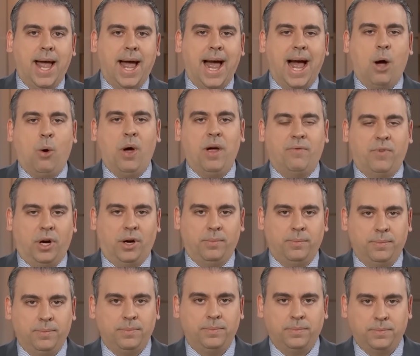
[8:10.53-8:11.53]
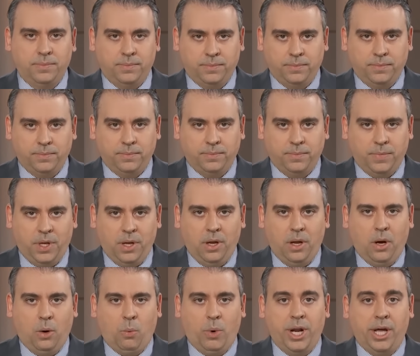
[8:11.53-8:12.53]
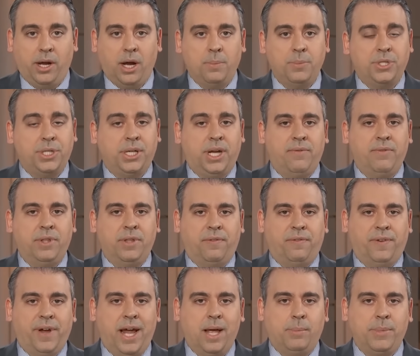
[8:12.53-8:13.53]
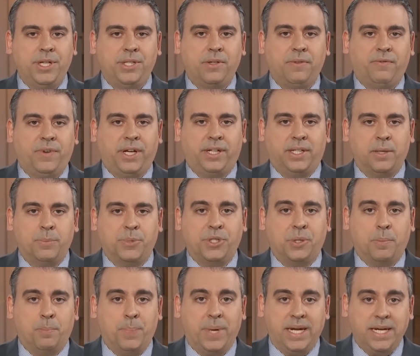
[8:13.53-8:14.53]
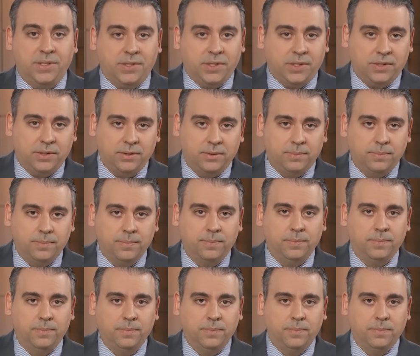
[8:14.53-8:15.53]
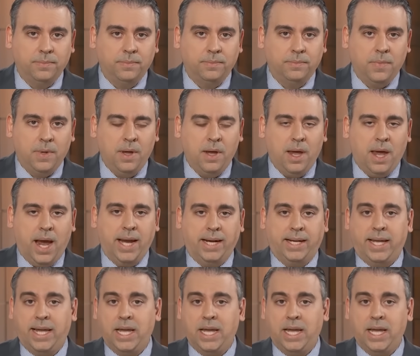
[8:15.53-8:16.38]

However, when it comes to giving the families of victims some peace, and